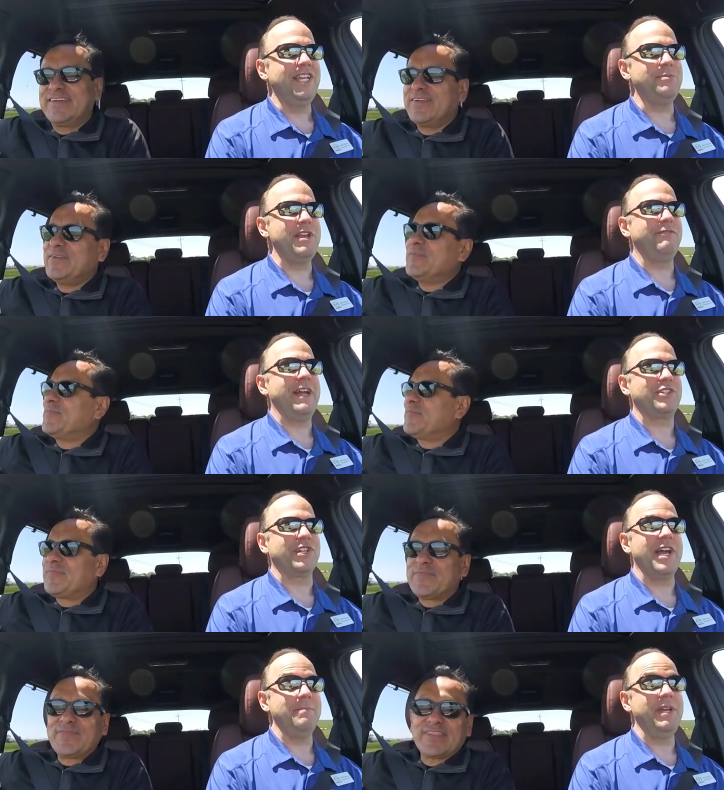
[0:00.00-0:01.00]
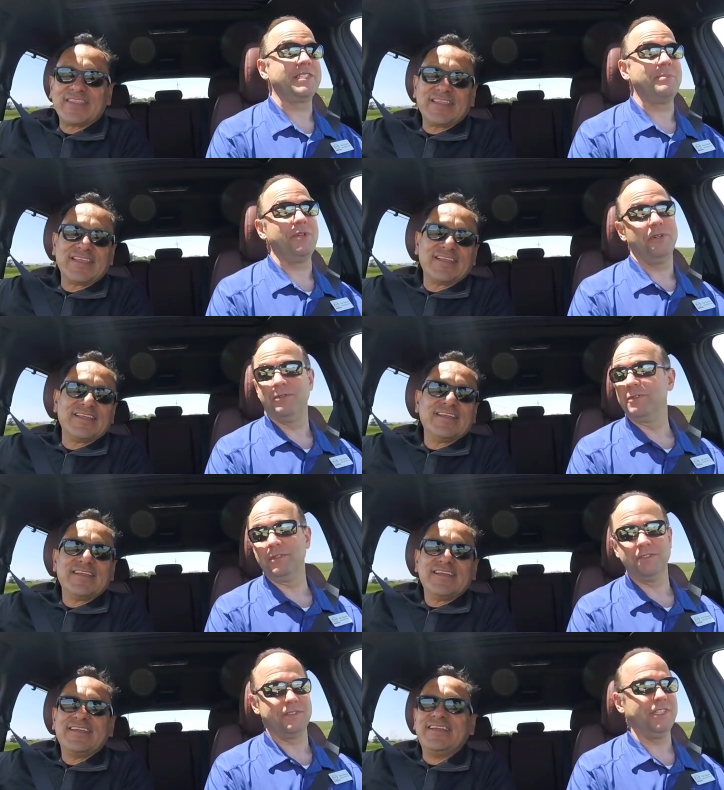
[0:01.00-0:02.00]
Speaker 1: Each manufacturer kind of makes up their own
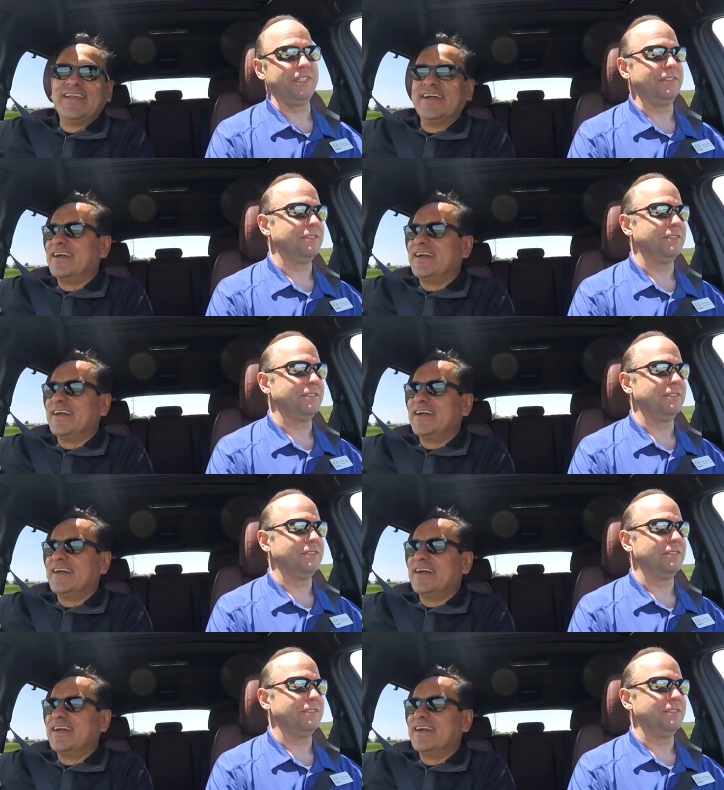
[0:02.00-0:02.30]
rules, really.